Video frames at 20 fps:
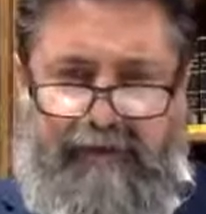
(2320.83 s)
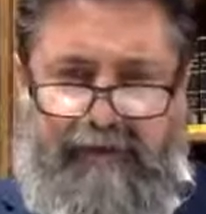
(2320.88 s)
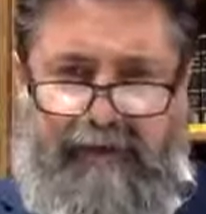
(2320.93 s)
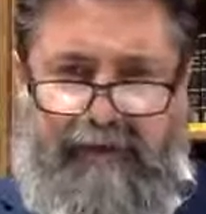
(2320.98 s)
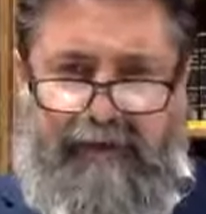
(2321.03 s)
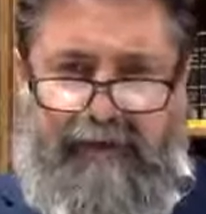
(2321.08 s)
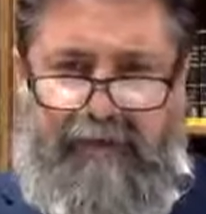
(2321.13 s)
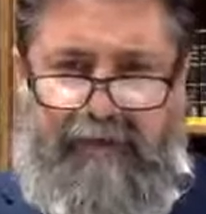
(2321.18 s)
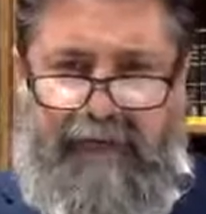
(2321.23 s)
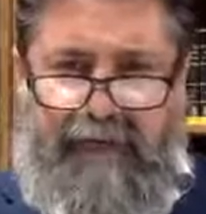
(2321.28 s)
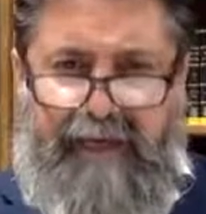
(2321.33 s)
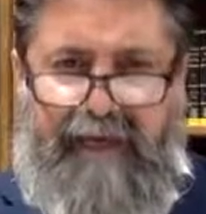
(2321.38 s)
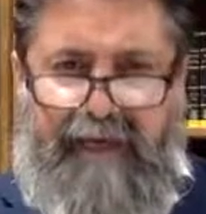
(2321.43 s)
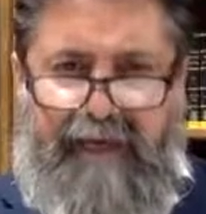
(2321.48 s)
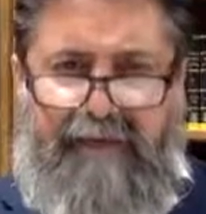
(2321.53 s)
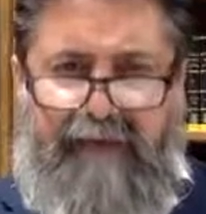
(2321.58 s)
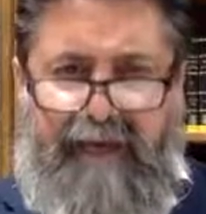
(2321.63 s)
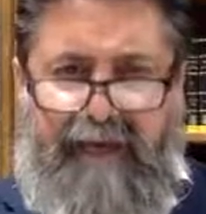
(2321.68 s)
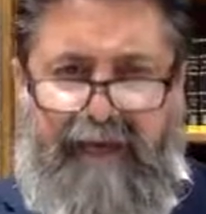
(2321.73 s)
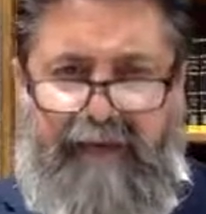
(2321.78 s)
And many,
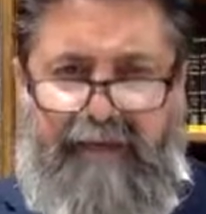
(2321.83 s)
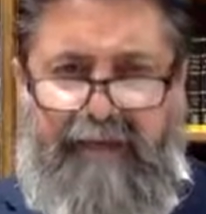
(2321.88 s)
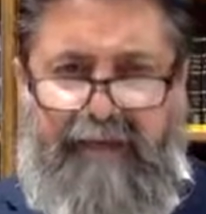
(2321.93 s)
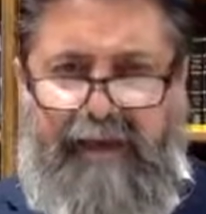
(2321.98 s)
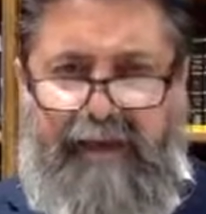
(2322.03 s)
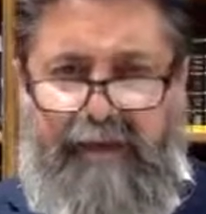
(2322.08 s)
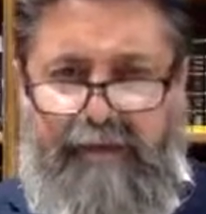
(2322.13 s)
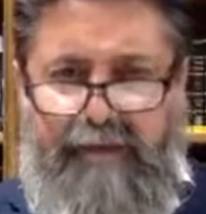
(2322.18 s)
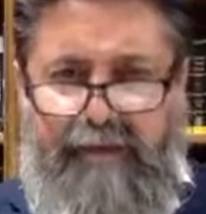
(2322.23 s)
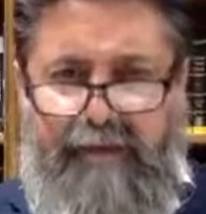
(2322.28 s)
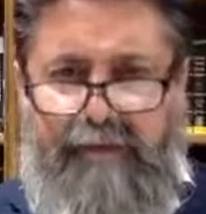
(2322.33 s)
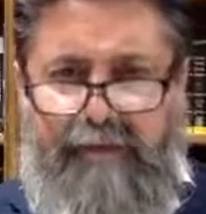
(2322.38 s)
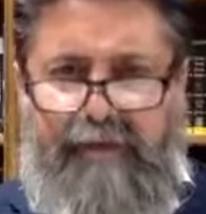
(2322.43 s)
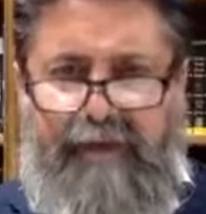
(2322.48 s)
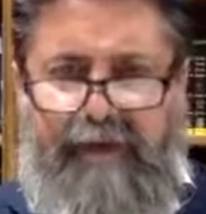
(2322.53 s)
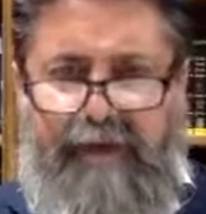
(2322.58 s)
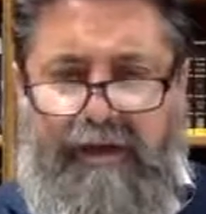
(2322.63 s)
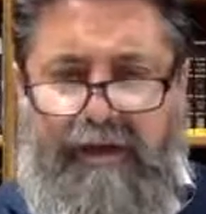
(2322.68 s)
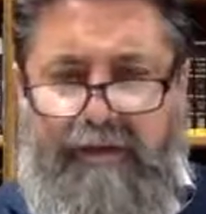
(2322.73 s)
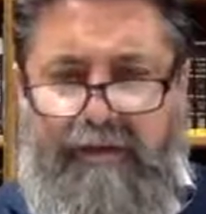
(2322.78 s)
many, many women
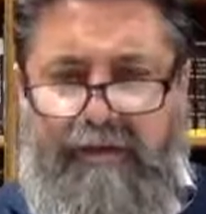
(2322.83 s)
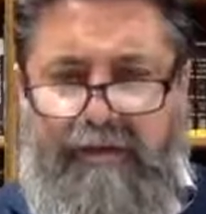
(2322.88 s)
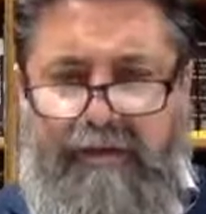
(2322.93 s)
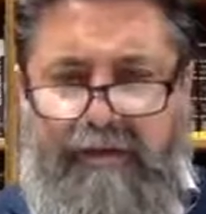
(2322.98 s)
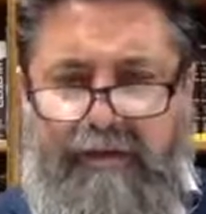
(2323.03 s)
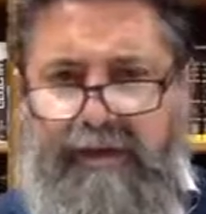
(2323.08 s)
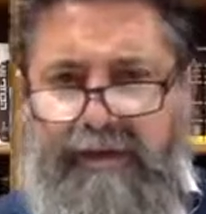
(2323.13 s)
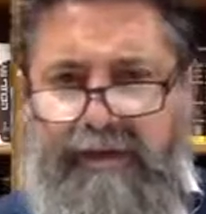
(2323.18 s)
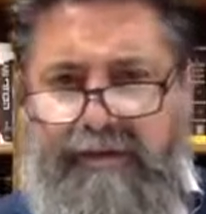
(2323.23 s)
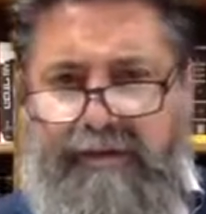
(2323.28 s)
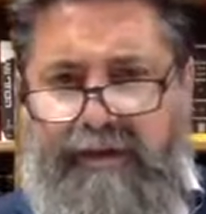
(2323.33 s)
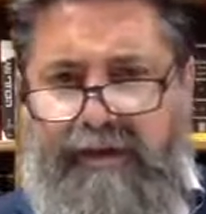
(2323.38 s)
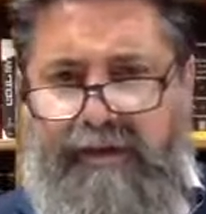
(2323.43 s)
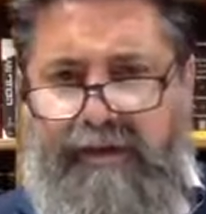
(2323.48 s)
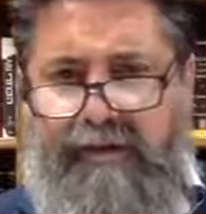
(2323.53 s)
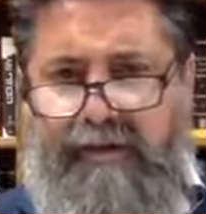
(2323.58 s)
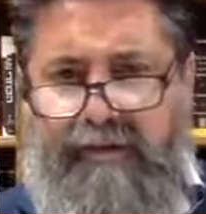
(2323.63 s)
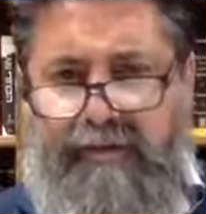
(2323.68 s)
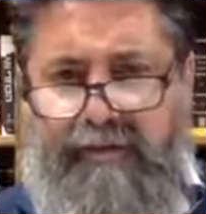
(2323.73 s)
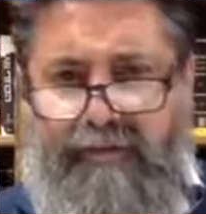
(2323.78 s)
that couldn't get
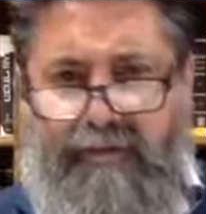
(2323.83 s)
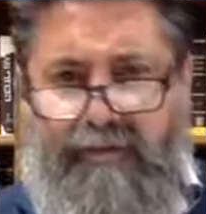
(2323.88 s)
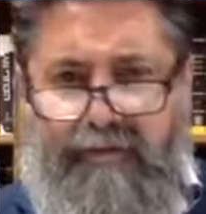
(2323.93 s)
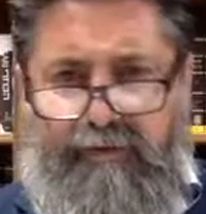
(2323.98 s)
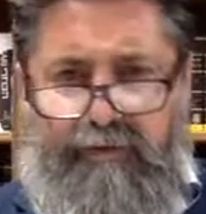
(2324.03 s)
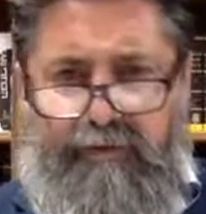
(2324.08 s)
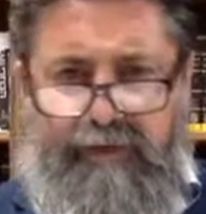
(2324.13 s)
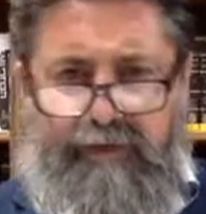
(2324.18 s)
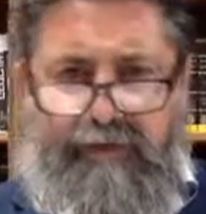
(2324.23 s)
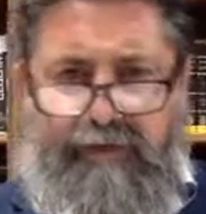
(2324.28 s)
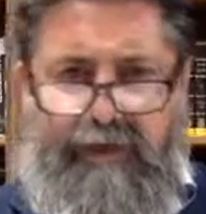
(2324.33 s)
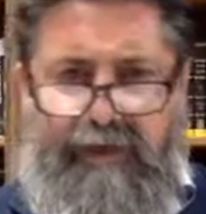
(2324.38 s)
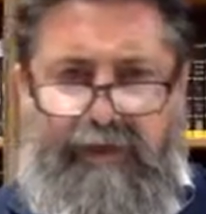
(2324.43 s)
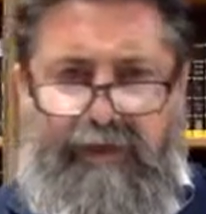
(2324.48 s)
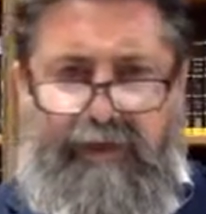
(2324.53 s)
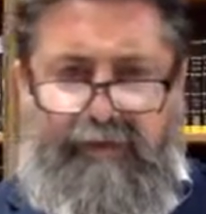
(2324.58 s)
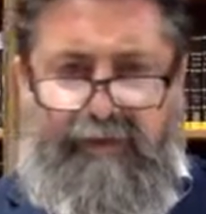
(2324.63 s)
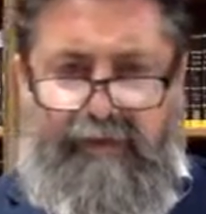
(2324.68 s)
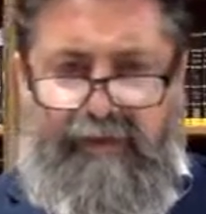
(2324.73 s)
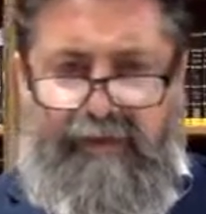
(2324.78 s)
pregnant before now can
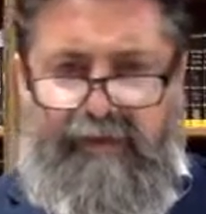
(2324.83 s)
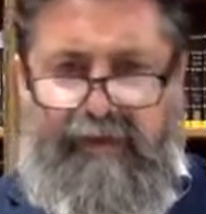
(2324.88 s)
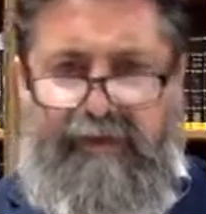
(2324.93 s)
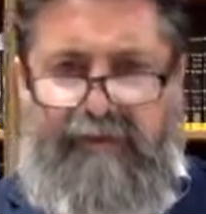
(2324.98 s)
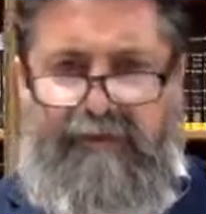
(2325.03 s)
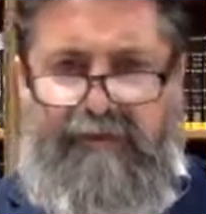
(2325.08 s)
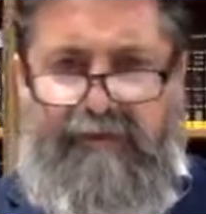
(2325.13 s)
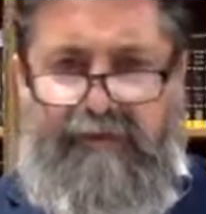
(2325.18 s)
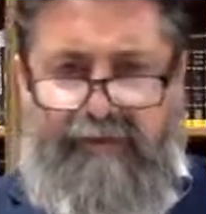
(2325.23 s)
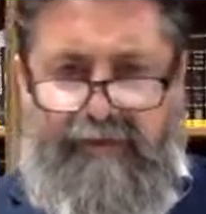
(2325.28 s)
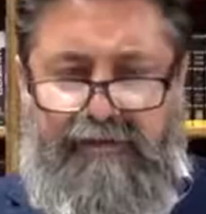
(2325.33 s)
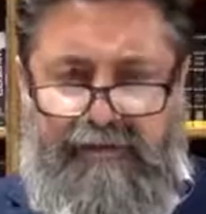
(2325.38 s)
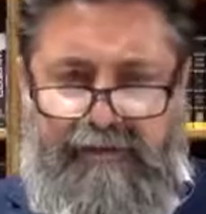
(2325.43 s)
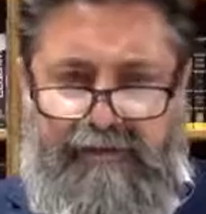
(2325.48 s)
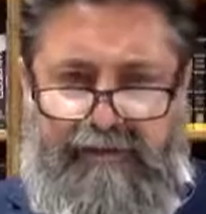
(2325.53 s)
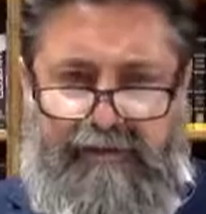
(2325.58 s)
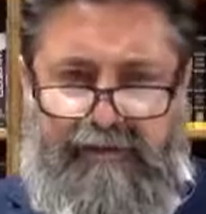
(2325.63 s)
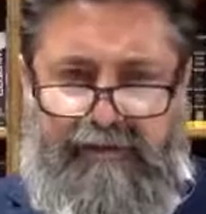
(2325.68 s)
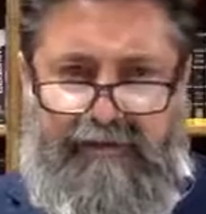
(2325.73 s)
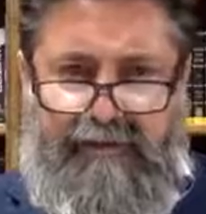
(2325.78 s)
get pregnant and have children.
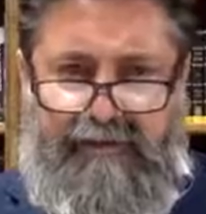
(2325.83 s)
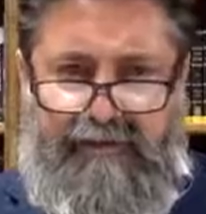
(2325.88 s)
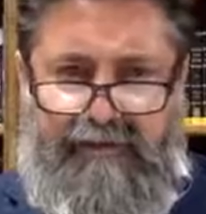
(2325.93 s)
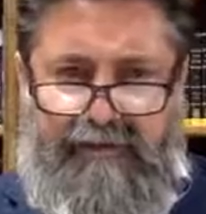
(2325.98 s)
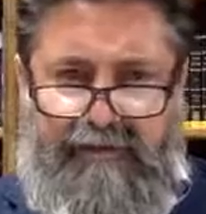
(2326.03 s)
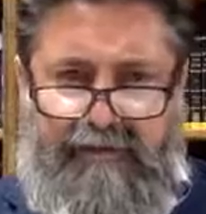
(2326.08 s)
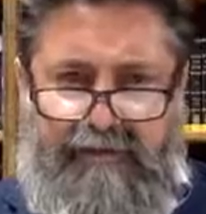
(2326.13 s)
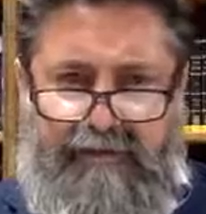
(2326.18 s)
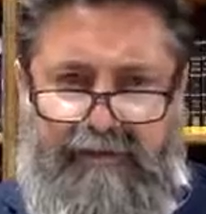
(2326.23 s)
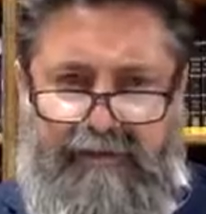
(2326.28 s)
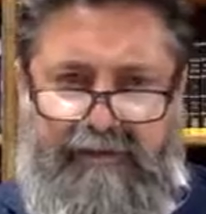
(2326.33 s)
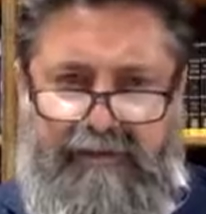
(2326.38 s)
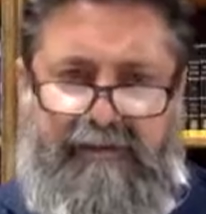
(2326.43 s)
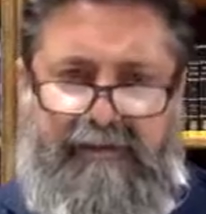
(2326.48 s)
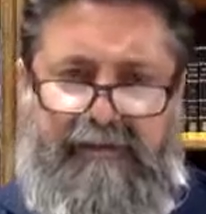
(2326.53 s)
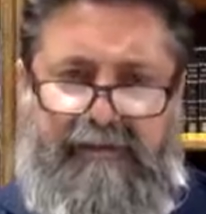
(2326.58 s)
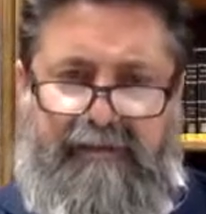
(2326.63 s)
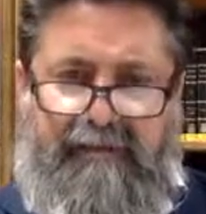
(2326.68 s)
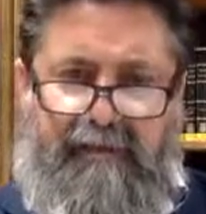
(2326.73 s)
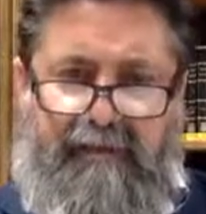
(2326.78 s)
This
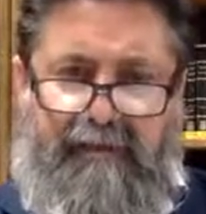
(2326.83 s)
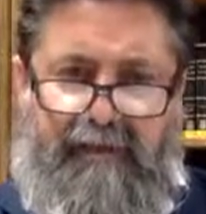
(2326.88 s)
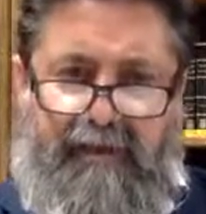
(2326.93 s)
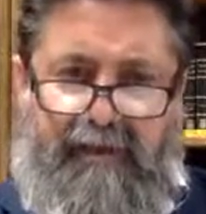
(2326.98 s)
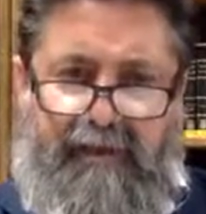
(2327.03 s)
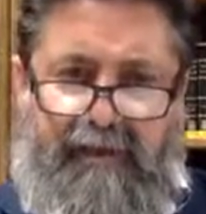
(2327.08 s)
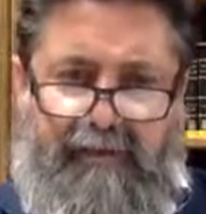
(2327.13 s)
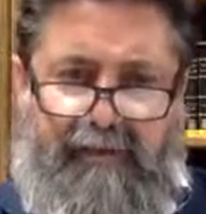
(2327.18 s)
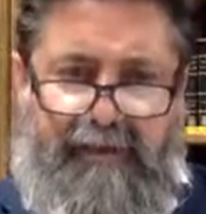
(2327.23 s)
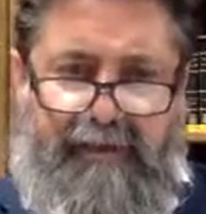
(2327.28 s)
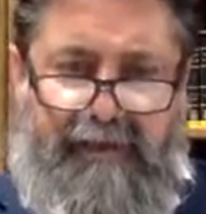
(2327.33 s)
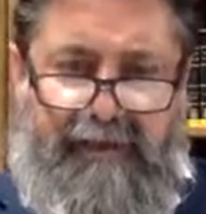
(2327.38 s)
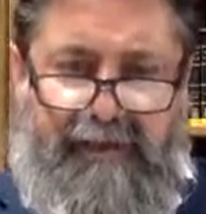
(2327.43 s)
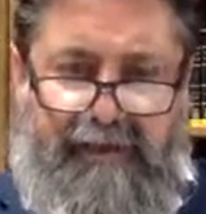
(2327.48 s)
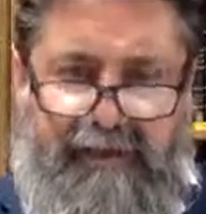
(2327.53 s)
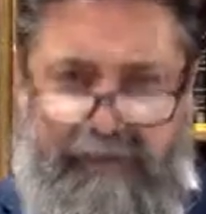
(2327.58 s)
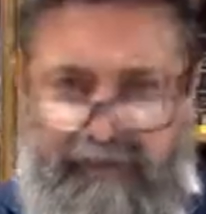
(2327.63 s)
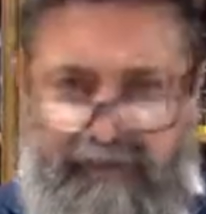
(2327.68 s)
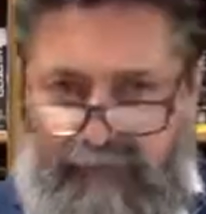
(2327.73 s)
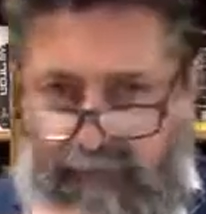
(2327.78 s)
is Rapo Yerape.
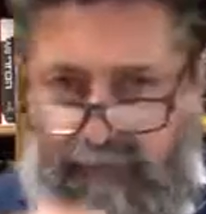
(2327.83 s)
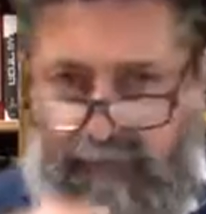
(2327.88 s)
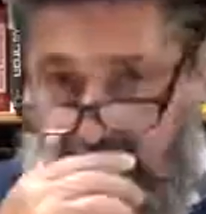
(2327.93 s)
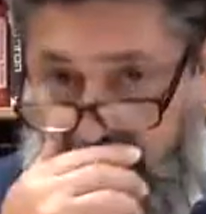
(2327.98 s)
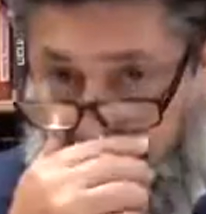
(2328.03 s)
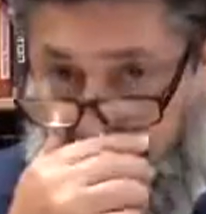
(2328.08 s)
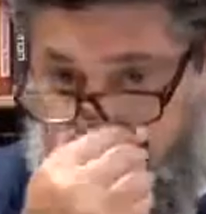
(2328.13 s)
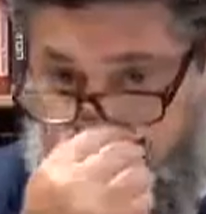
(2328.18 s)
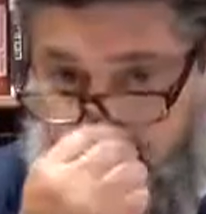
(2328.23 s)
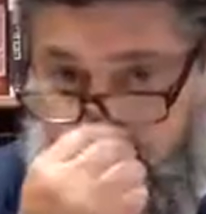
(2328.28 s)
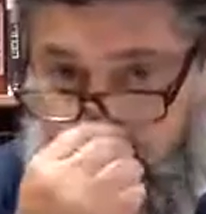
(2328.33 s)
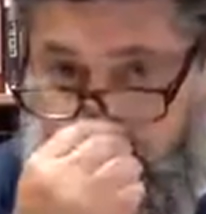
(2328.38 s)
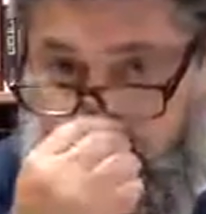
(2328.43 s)
This is from Hakadosh